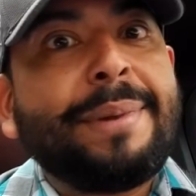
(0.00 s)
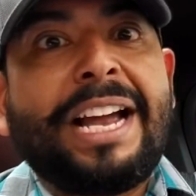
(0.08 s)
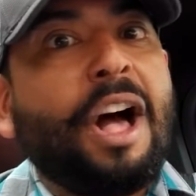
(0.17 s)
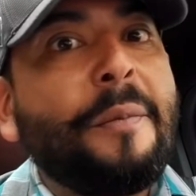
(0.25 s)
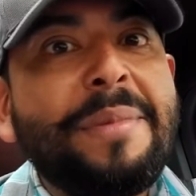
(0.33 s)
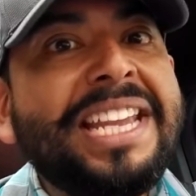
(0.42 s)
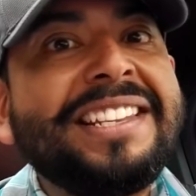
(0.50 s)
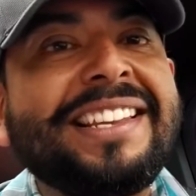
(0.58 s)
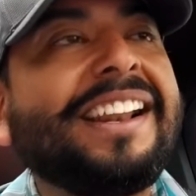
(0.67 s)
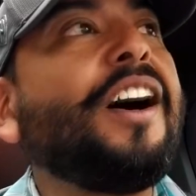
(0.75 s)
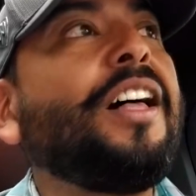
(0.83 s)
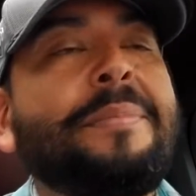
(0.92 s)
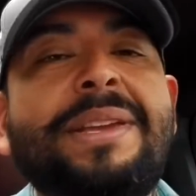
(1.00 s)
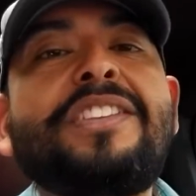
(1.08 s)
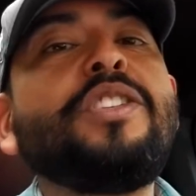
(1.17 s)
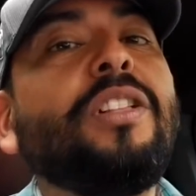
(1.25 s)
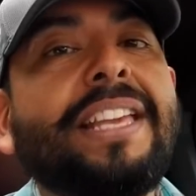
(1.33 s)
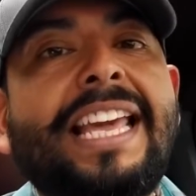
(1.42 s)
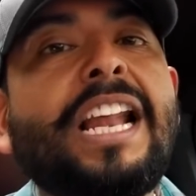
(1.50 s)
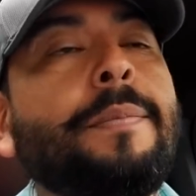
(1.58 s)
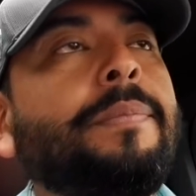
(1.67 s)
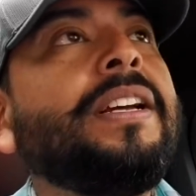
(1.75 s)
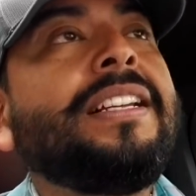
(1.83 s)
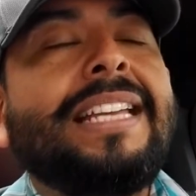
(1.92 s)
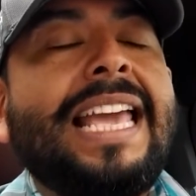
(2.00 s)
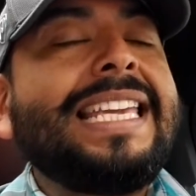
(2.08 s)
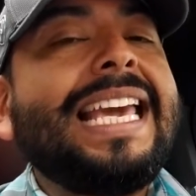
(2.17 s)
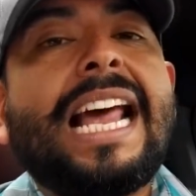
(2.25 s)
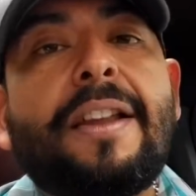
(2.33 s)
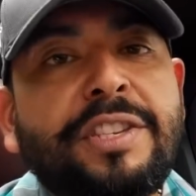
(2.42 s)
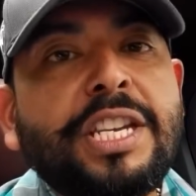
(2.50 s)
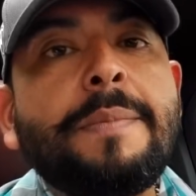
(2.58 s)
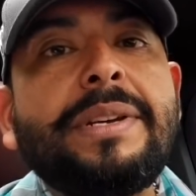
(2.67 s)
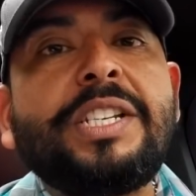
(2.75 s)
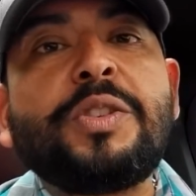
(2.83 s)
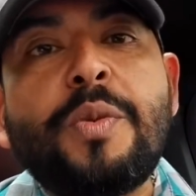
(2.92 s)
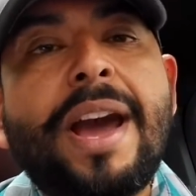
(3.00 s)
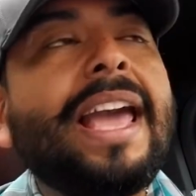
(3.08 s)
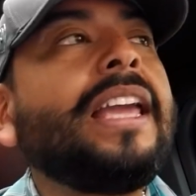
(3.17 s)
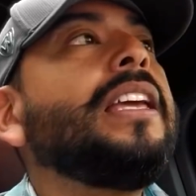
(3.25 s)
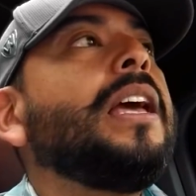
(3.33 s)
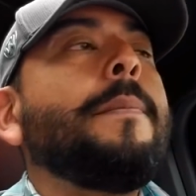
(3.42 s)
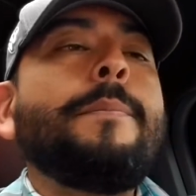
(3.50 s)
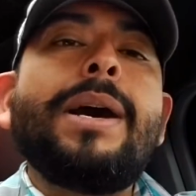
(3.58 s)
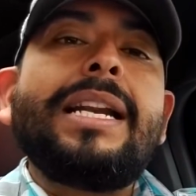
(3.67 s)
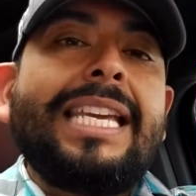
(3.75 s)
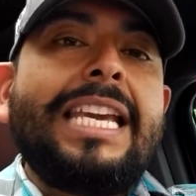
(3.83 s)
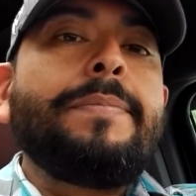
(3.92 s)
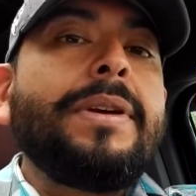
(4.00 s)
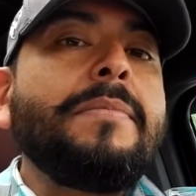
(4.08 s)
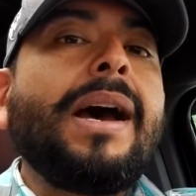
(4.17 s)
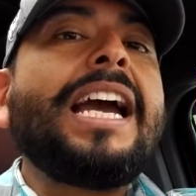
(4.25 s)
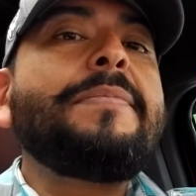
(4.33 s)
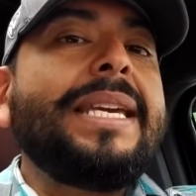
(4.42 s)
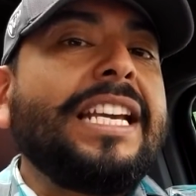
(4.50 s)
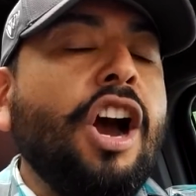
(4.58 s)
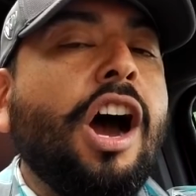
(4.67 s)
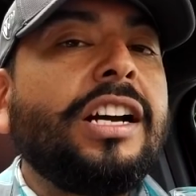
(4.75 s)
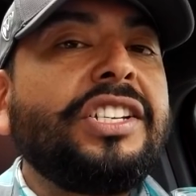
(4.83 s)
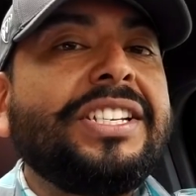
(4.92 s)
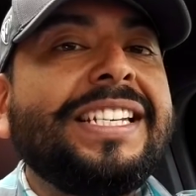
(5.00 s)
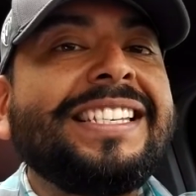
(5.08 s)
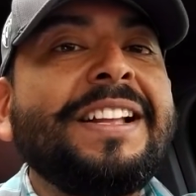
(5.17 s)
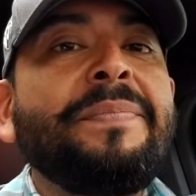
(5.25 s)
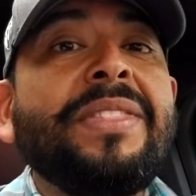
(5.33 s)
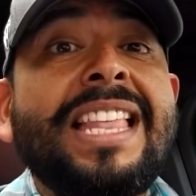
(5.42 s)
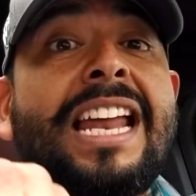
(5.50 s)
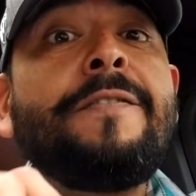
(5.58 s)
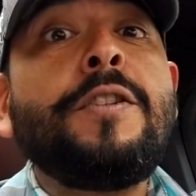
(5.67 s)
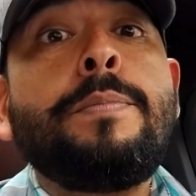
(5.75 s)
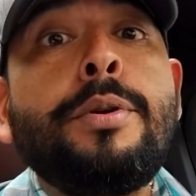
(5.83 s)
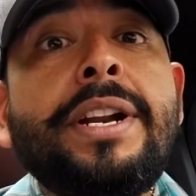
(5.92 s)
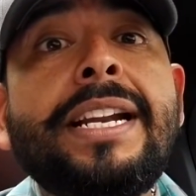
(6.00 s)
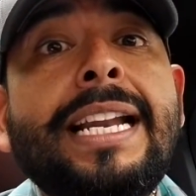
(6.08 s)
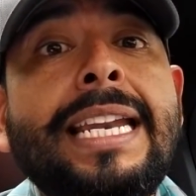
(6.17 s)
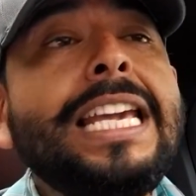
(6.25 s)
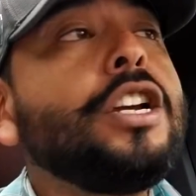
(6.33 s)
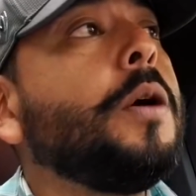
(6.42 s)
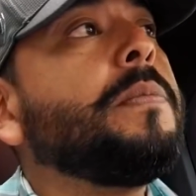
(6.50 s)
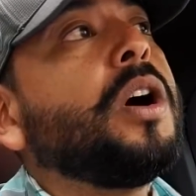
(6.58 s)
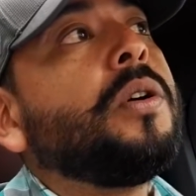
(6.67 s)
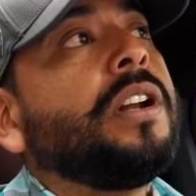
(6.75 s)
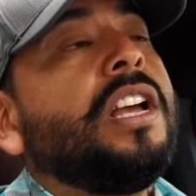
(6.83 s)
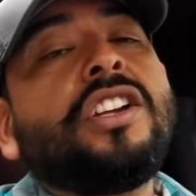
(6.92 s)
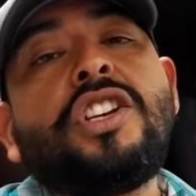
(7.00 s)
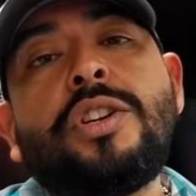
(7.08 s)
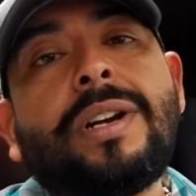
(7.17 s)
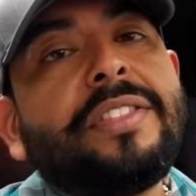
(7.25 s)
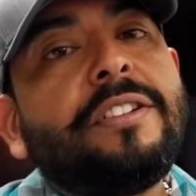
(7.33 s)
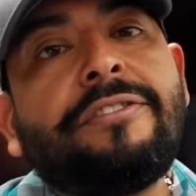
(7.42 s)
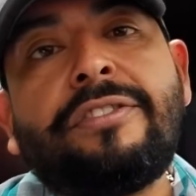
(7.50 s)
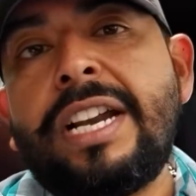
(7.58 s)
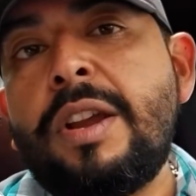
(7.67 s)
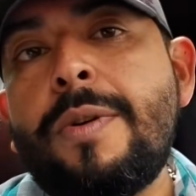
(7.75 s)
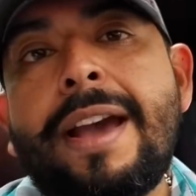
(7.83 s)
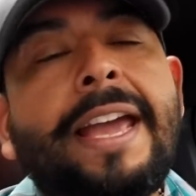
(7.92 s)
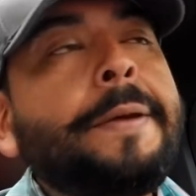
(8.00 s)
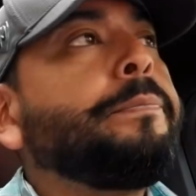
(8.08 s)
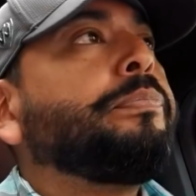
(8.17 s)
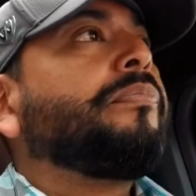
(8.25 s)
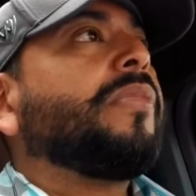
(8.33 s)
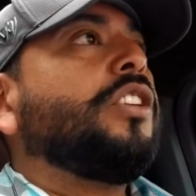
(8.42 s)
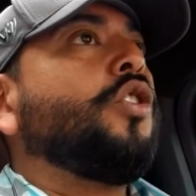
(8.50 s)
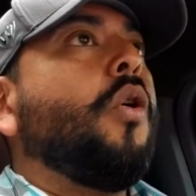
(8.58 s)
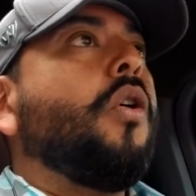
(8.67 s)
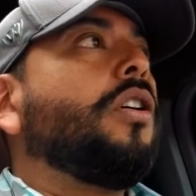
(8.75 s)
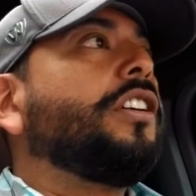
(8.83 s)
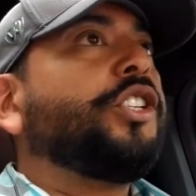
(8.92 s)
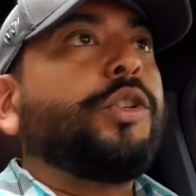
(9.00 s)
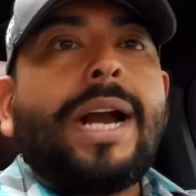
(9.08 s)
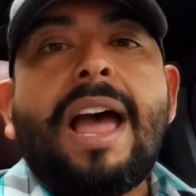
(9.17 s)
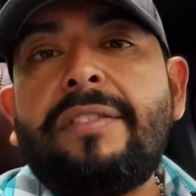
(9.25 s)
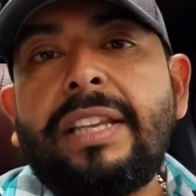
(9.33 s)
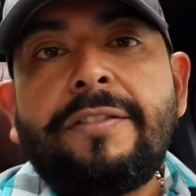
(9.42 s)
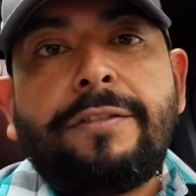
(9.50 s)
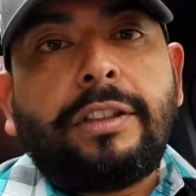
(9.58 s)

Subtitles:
by all means at all. I mean, you'll get up and get out of somebody's way. But keep in mind, be conscious that if you put it in eco mode, you're on the freeway, you're traveling for